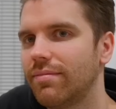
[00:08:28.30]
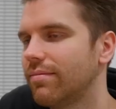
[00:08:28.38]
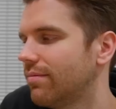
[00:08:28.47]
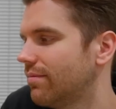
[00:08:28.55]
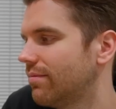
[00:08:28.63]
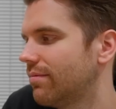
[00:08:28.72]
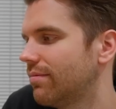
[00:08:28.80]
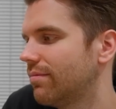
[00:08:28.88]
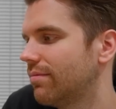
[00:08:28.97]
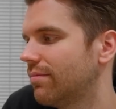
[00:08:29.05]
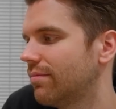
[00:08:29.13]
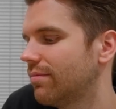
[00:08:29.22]

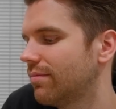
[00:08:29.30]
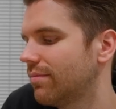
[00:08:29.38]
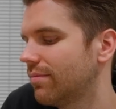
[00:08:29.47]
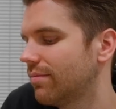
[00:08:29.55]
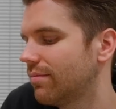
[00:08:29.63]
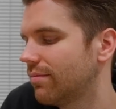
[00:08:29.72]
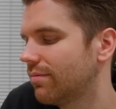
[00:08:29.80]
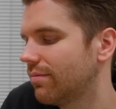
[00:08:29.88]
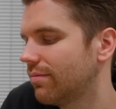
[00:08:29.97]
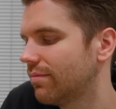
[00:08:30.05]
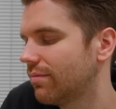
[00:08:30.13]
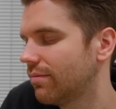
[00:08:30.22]

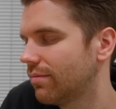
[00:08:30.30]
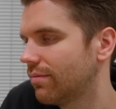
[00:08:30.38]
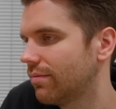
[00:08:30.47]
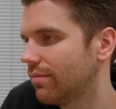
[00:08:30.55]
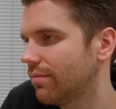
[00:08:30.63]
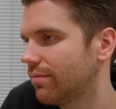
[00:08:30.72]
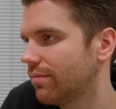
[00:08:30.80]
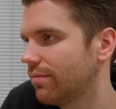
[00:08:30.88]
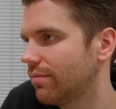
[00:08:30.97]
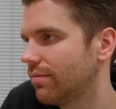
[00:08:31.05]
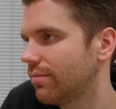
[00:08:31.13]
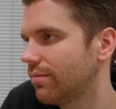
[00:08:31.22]

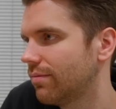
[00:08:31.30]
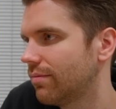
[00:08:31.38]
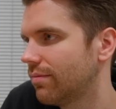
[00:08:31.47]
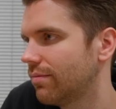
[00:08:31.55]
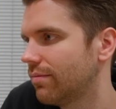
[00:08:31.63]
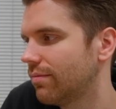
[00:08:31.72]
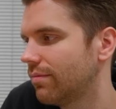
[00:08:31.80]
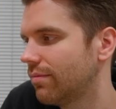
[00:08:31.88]
[no speech]